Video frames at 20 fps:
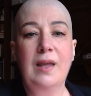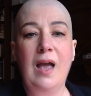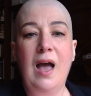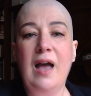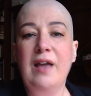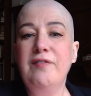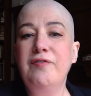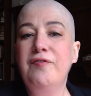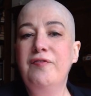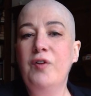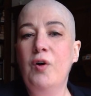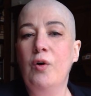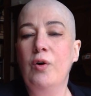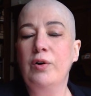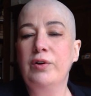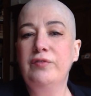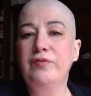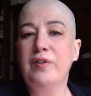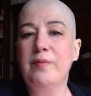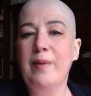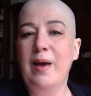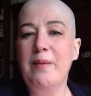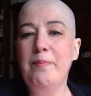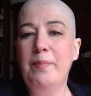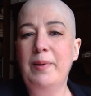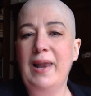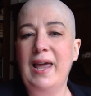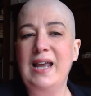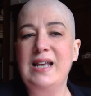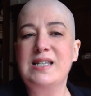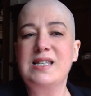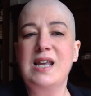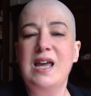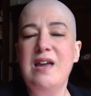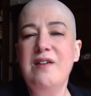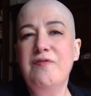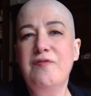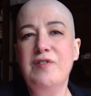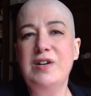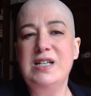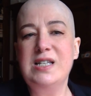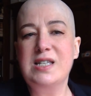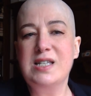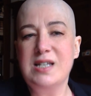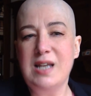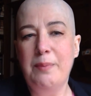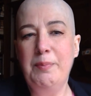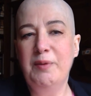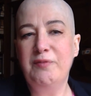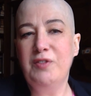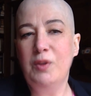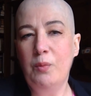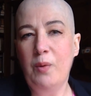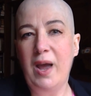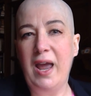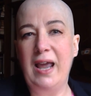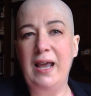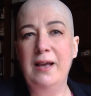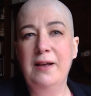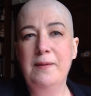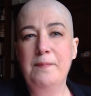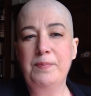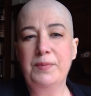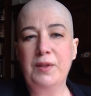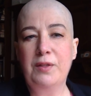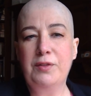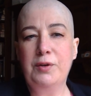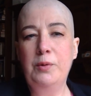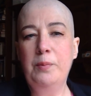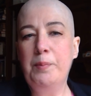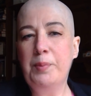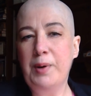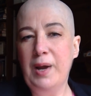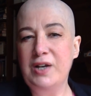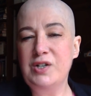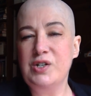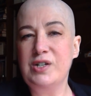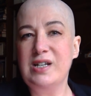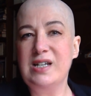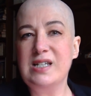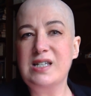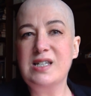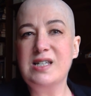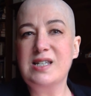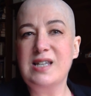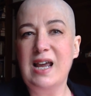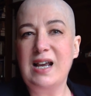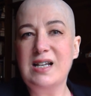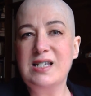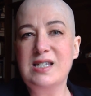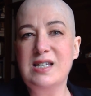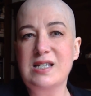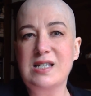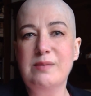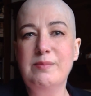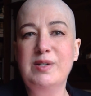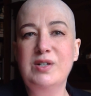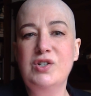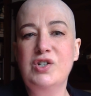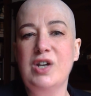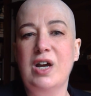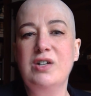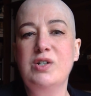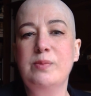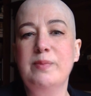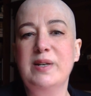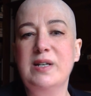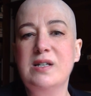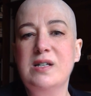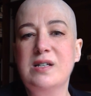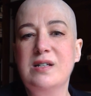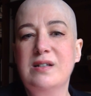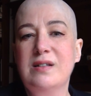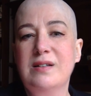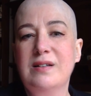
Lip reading: I fought for my place every step of the way through prejudice, sexism and judgment.